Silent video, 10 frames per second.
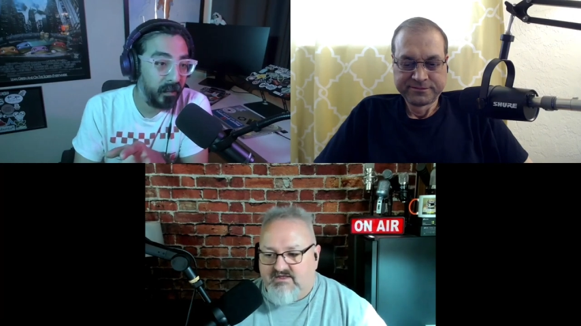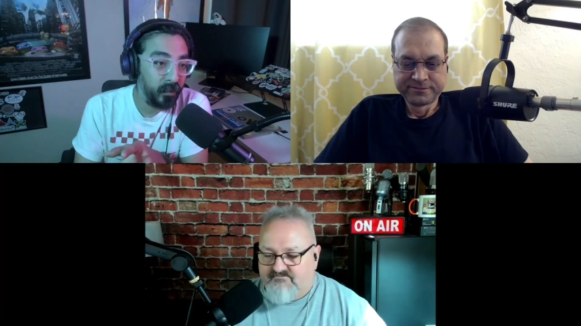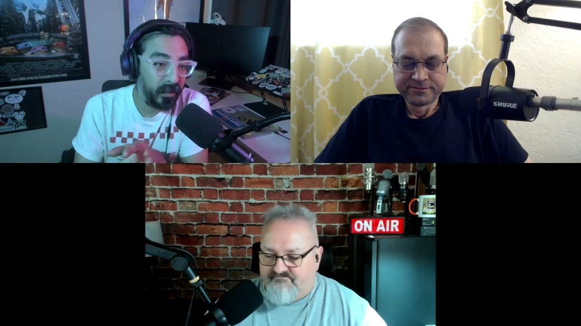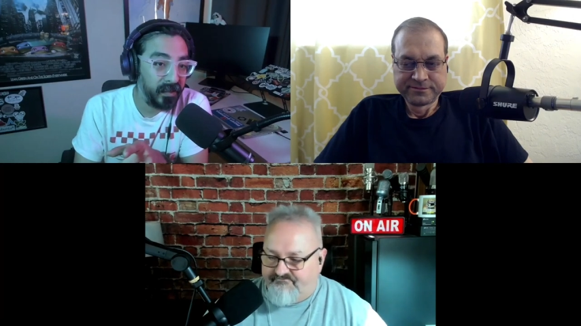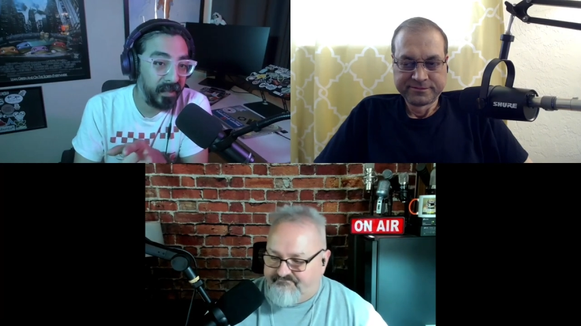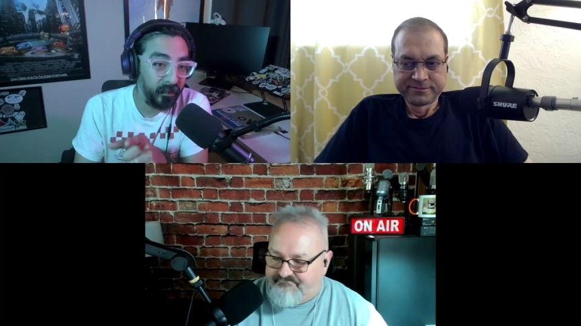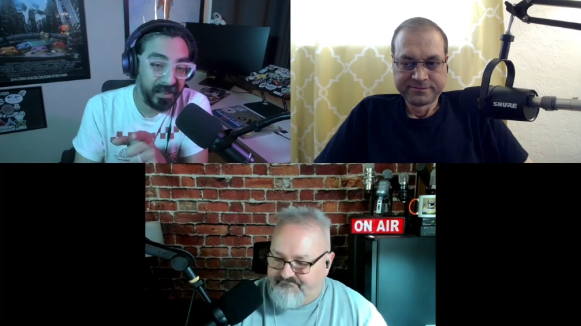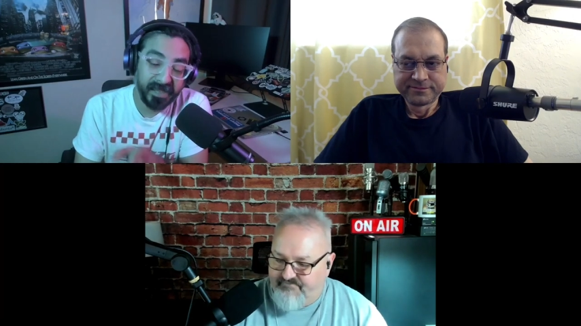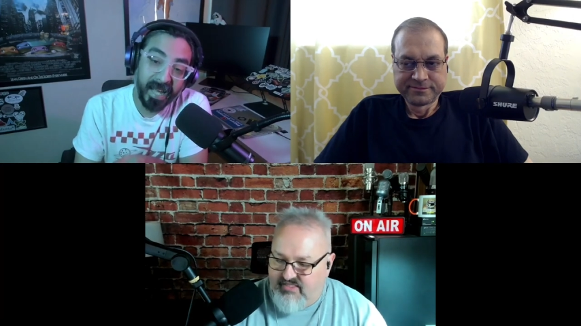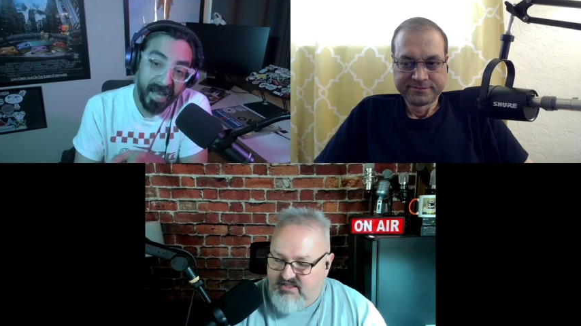Speaker 1: of the ones that was
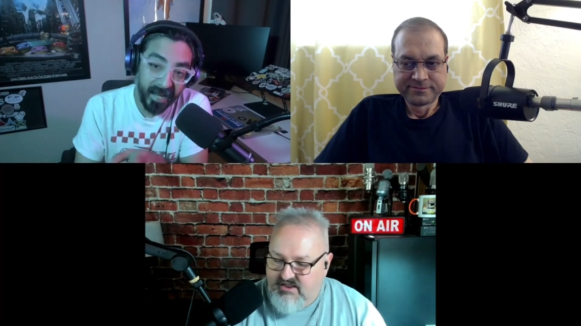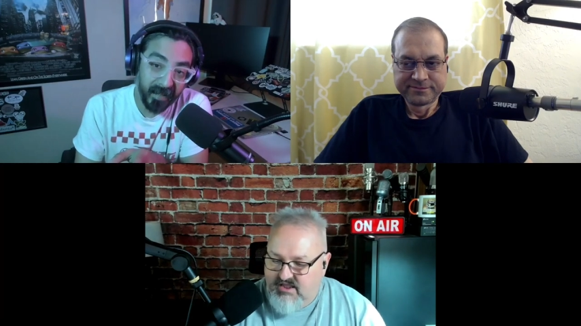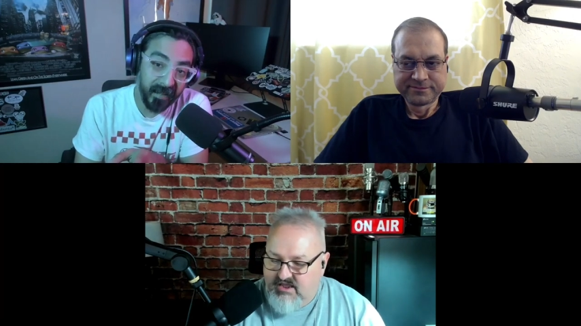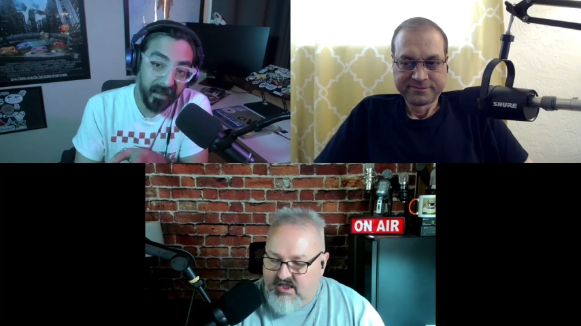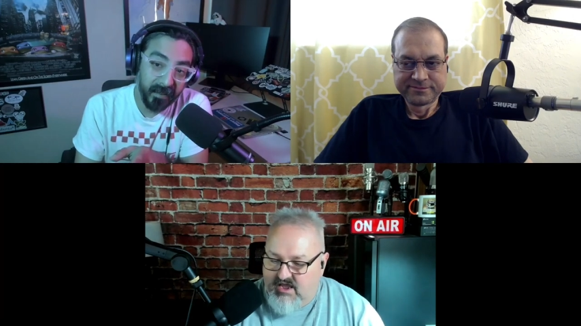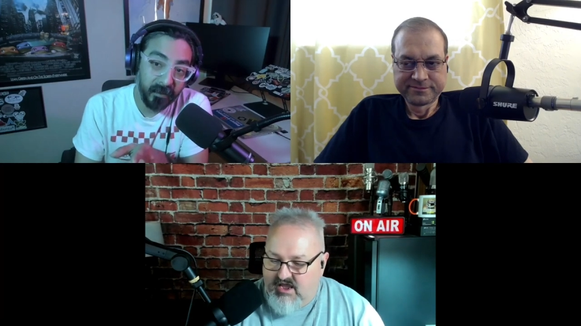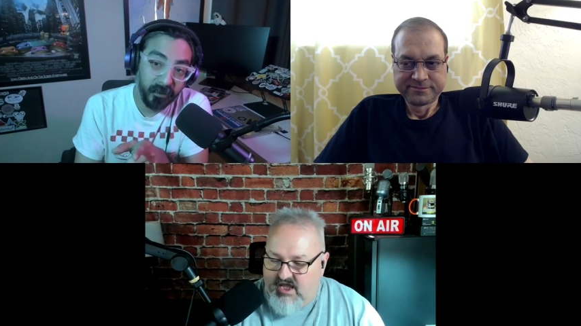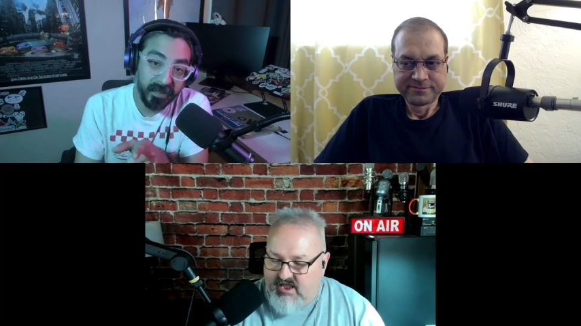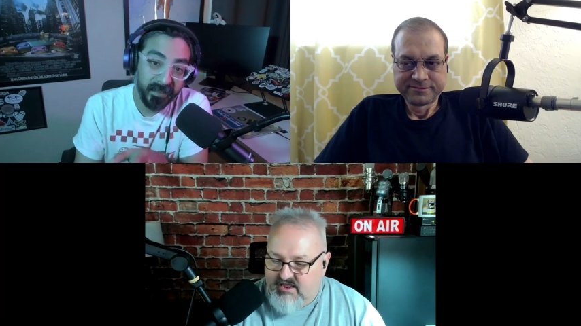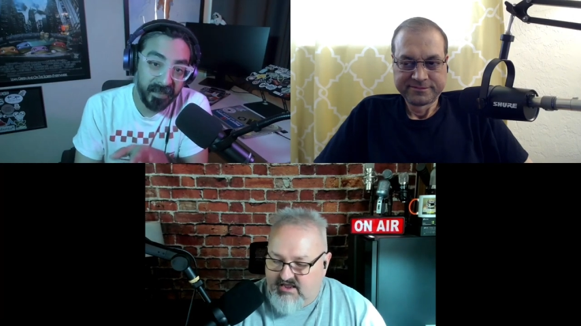sad when I, they